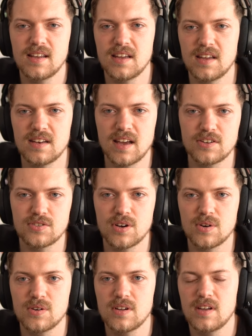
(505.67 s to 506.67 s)

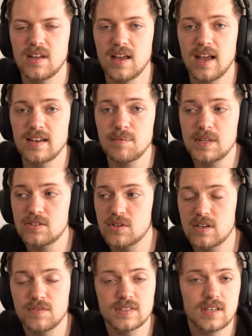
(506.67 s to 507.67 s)
Nitro. And that means you
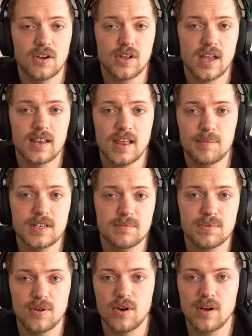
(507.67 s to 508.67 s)
can even say, okay, let me
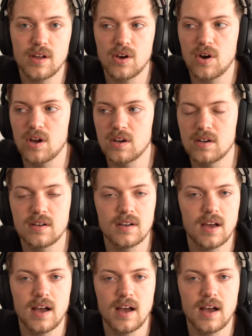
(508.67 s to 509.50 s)
deploy on,